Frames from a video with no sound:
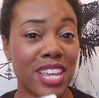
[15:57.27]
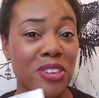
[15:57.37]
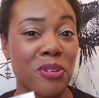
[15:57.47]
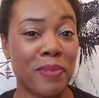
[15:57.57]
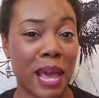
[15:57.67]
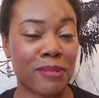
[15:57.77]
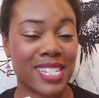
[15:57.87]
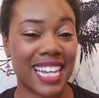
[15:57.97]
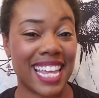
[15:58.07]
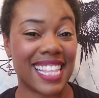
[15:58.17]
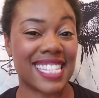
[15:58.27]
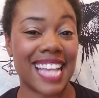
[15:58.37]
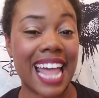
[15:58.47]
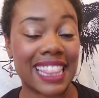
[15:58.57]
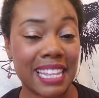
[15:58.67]
you'll be able to get the
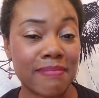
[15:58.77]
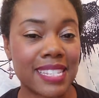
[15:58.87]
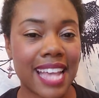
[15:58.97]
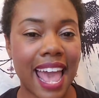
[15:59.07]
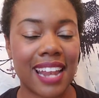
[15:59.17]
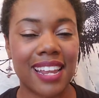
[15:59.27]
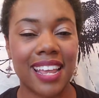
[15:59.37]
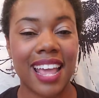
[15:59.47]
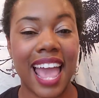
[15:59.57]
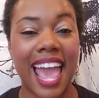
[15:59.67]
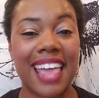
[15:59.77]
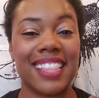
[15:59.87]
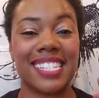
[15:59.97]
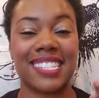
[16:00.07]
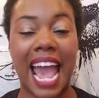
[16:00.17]
satin lip set and
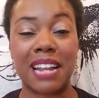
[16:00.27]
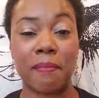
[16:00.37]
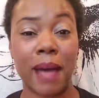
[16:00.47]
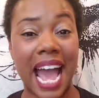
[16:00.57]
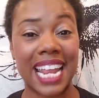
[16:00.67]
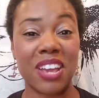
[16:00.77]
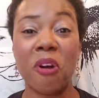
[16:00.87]
the satin body.